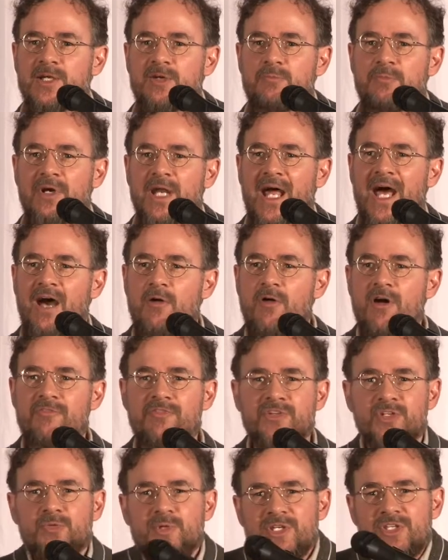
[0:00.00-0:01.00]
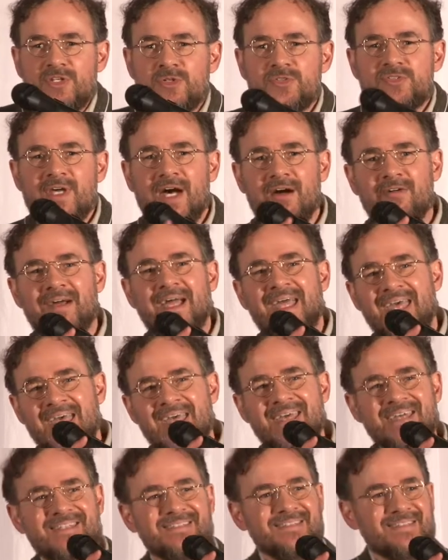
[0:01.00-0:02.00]
But how often do we use our
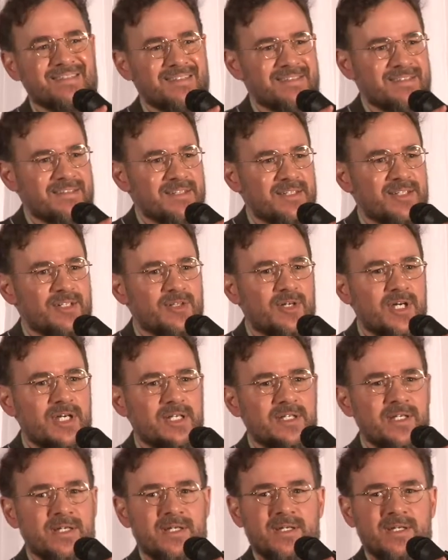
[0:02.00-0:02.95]
hands, right?